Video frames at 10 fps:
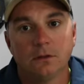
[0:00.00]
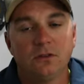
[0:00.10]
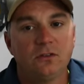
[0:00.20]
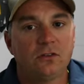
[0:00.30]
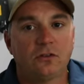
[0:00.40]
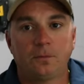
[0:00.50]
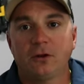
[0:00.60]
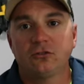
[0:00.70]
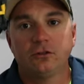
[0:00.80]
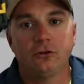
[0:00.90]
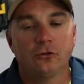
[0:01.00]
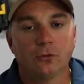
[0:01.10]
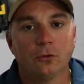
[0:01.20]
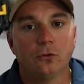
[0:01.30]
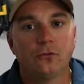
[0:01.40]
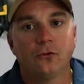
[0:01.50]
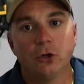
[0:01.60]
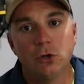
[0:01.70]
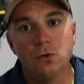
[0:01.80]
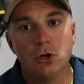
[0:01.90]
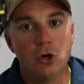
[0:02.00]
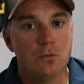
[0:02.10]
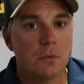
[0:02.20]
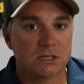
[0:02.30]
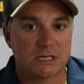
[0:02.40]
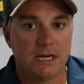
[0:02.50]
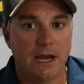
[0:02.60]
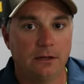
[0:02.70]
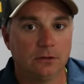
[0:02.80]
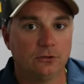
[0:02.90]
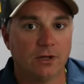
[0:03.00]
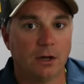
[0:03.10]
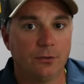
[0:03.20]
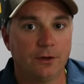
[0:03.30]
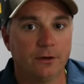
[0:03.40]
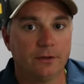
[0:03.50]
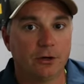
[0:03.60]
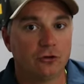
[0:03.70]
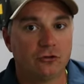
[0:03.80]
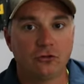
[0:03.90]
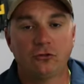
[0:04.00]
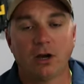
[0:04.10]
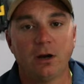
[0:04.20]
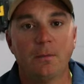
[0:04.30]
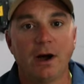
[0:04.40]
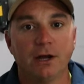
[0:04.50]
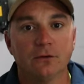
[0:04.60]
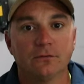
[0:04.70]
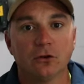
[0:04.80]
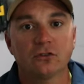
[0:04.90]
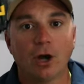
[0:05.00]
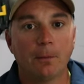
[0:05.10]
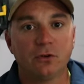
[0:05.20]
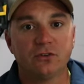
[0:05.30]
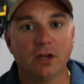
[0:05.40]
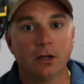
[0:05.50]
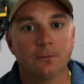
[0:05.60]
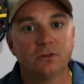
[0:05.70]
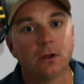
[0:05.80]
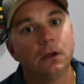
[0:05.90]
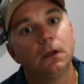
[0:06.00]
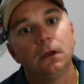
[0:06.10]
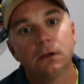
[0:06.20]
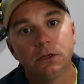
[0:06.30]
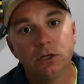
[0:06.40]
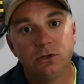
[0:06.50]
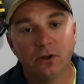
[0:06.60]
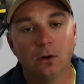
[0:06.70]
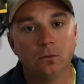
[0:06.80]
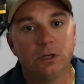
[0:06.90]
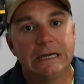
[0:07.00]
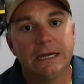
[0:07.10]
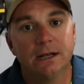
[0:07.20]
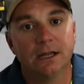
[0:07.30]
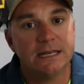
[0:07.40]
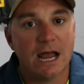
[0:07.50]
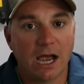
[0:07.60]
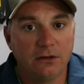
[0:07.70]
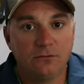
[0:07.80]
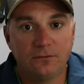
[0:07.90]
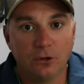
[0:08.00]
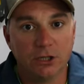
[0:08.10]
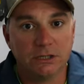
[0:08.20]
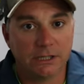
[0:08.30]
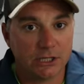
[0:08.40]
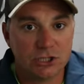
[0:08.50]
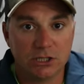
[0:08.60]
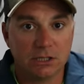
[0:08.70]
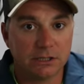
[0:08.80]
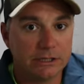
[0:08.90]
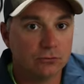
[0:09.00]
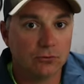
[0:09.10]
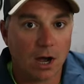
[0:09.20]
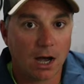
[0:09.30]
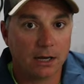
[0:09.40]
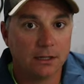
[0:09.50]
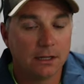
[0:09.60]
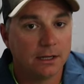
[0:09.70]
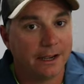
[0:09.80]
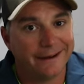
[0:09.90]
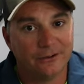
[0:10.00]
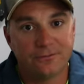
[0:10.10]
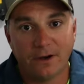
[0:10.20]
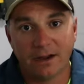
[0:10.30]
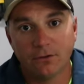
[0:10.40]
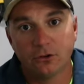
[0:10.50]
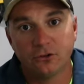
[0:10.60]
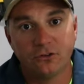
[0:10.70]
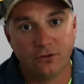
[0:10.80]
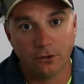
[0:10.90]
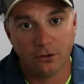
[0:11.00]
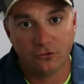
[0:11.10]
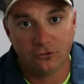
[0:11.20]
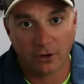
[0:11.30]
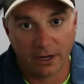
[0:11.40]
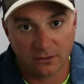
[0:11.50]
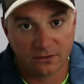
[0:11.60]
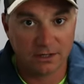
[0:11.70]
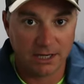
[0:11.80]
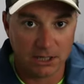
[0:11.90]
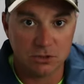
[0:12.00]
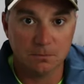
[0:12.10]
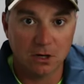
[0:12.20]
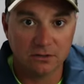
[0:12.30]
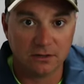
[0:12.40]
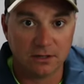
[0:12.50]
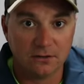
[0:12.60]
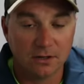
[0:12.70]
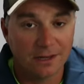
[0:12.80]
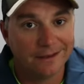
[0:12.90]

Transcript: This is especially true for you new musky anglers out there that are just trying to buy your first couple setups. You don't need a 9 foot Legend Elite rod and a 500 series Tranx to catch muskies.